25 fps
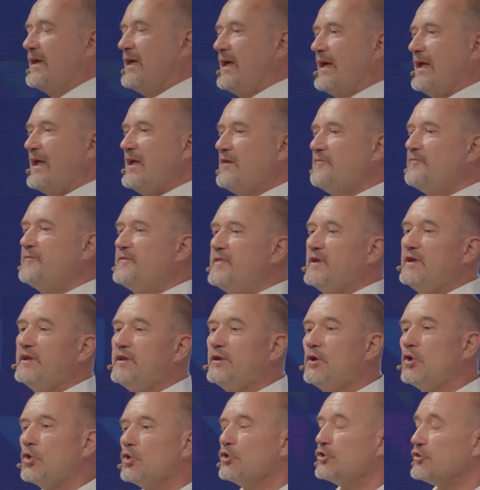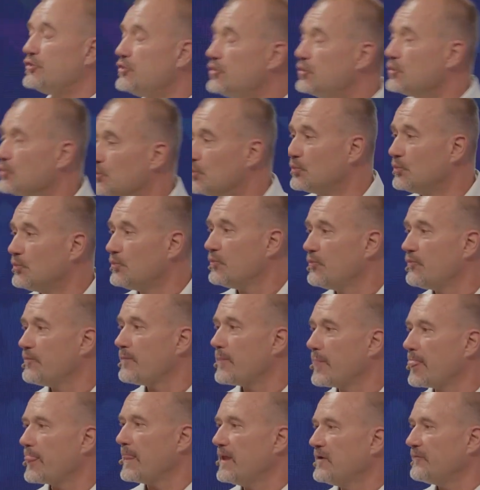if they know you.
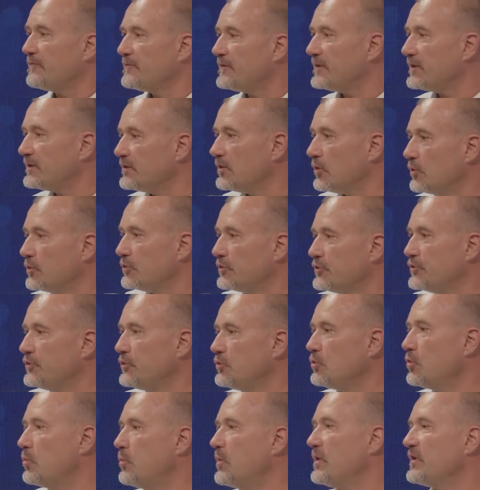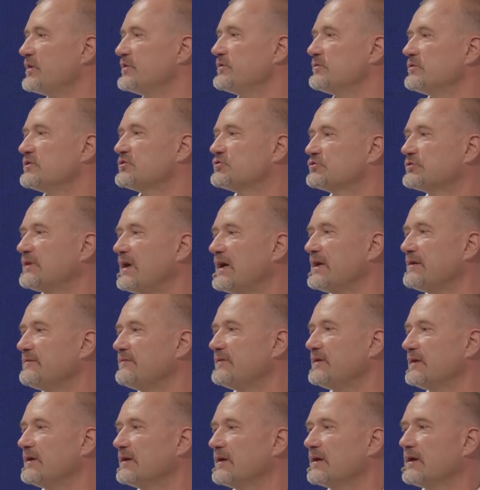If they know you, where you're
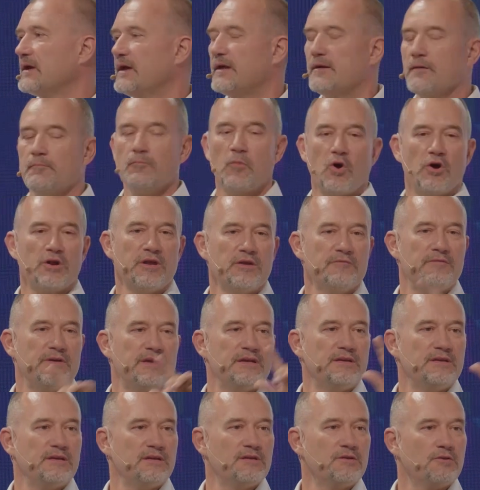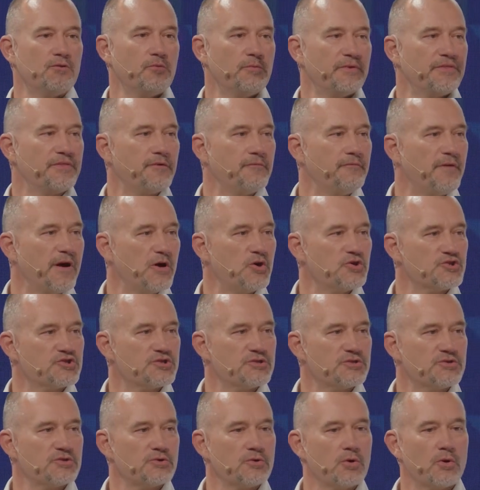driving, and motivating you with a voucher
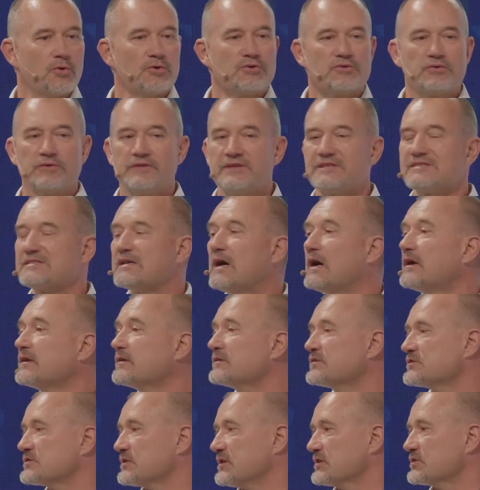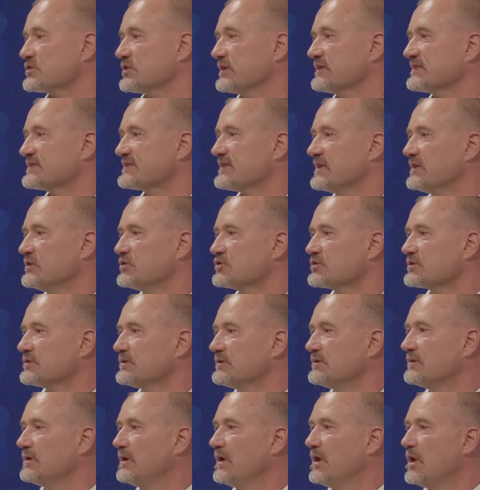to go to this other charging station,
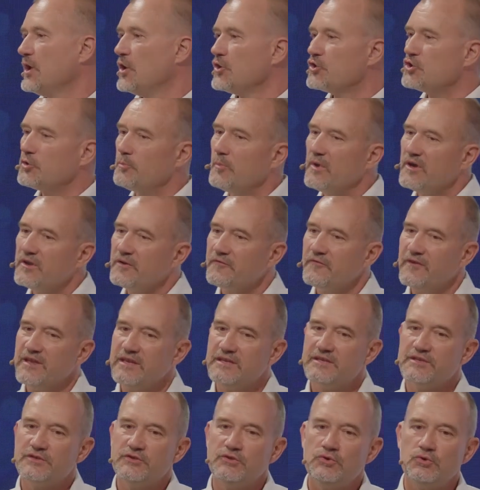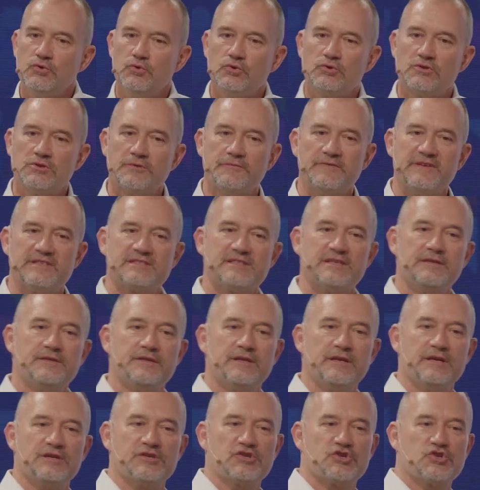to motivate you to visit
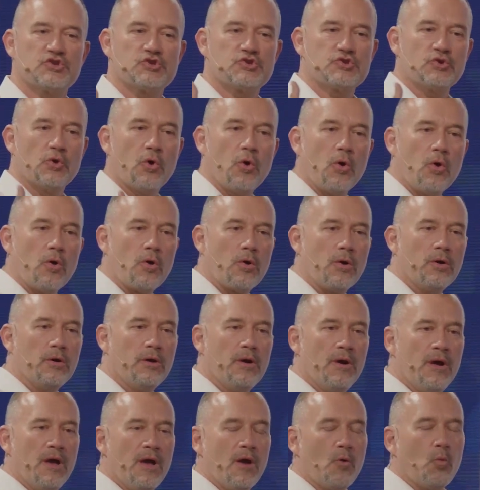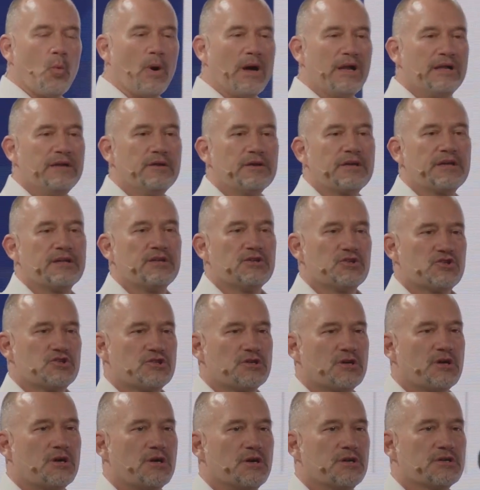their store while you can
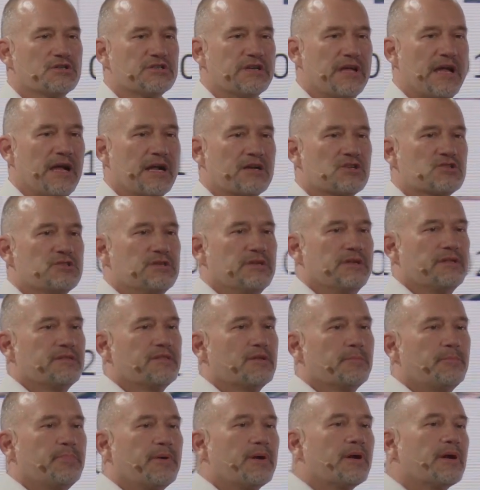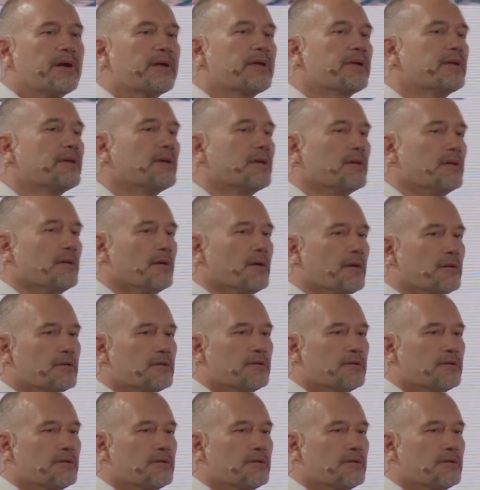charge actually at the parking lot.